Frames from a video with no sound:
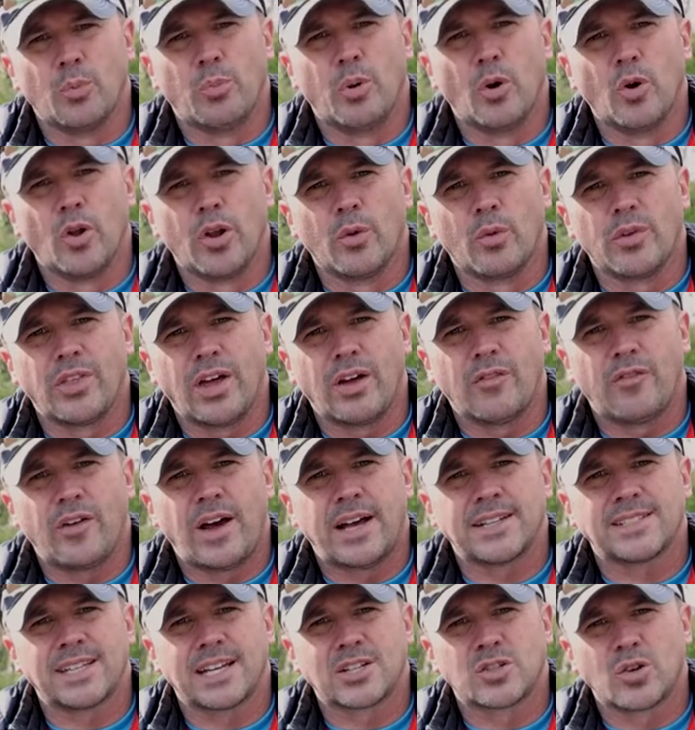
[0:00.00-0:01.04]
pulling with that
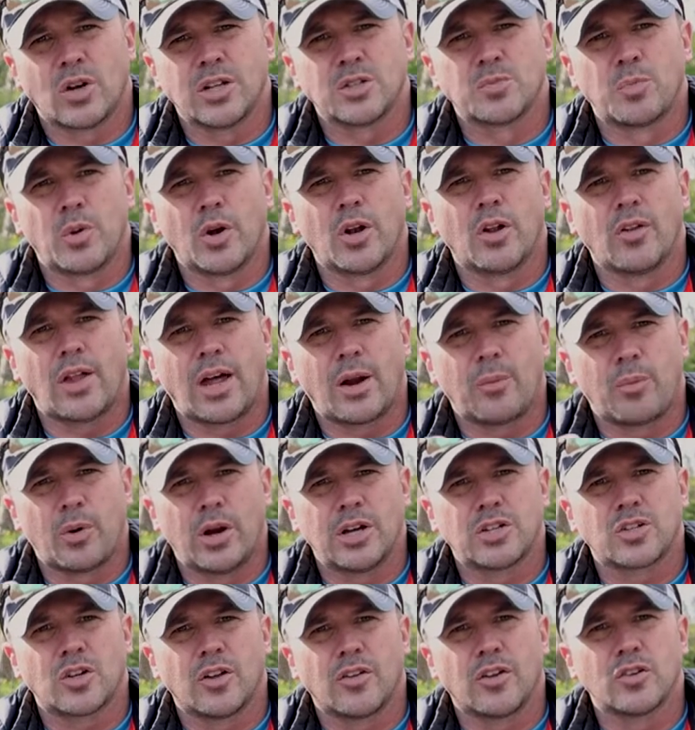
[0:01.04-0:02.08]
fast action rod it's putting a lot of
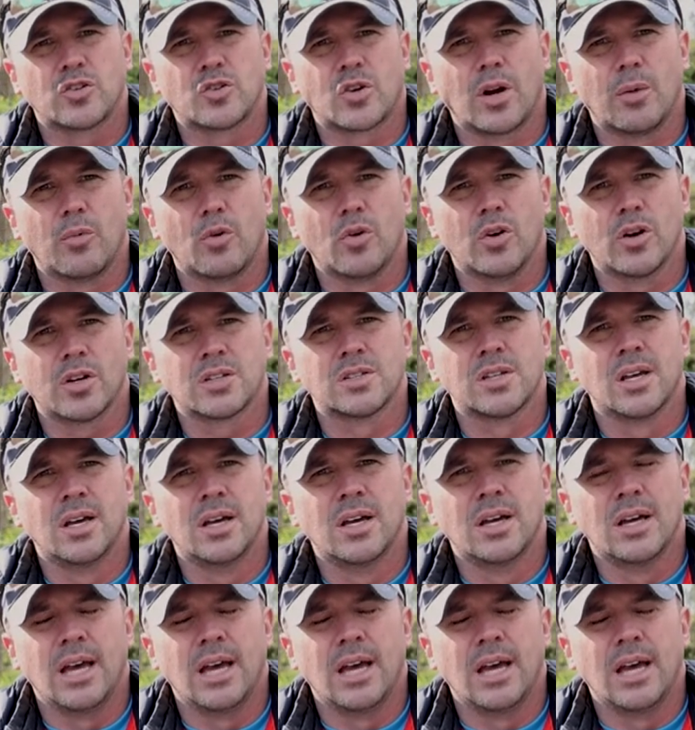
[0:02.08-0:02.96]
pressure on those treble hooks